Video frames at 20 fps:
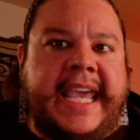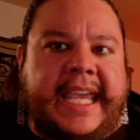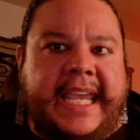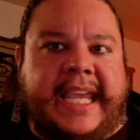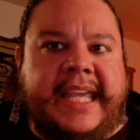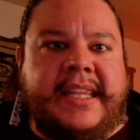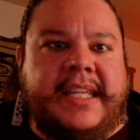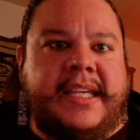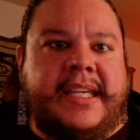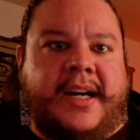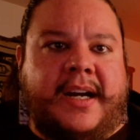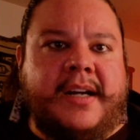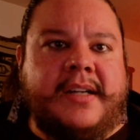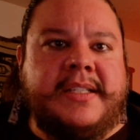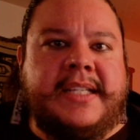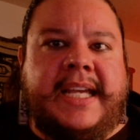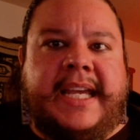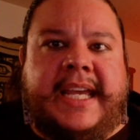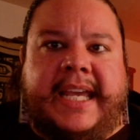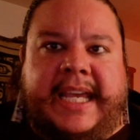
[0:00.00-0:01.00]
in the
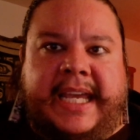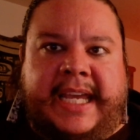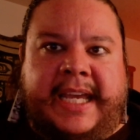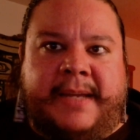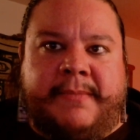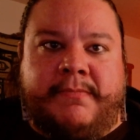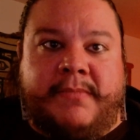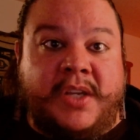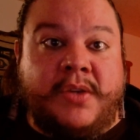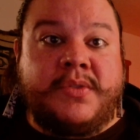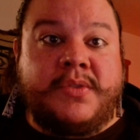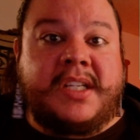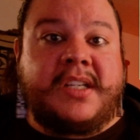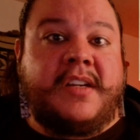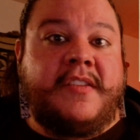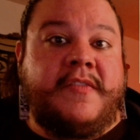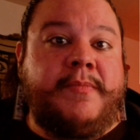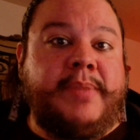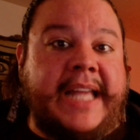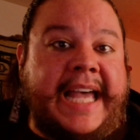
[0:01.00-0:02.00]
art and music
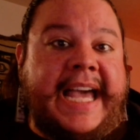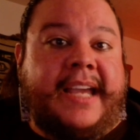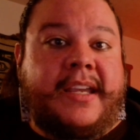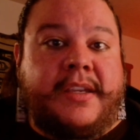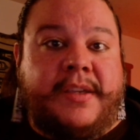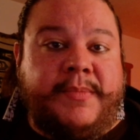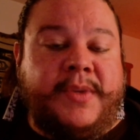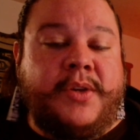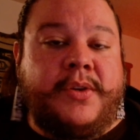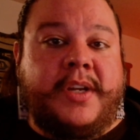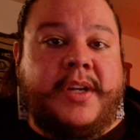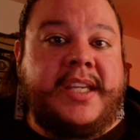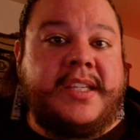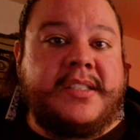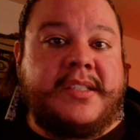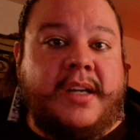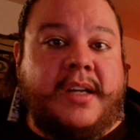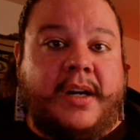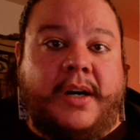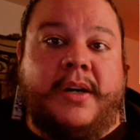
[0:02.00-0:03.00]
of black
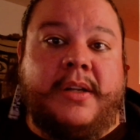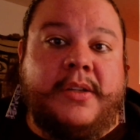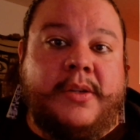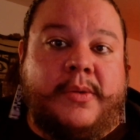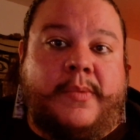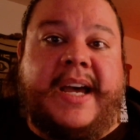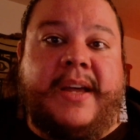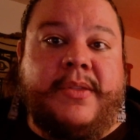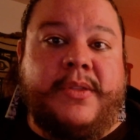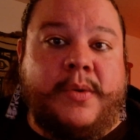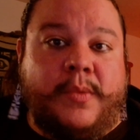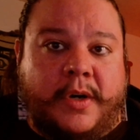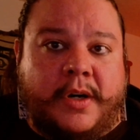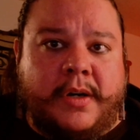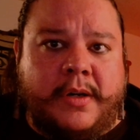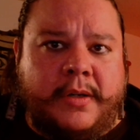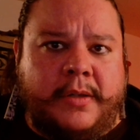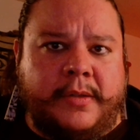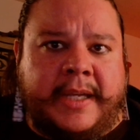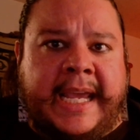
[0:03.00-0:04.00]
communities all around the
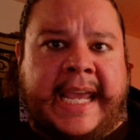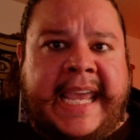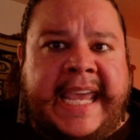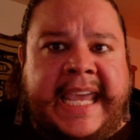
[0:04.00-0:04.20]
world.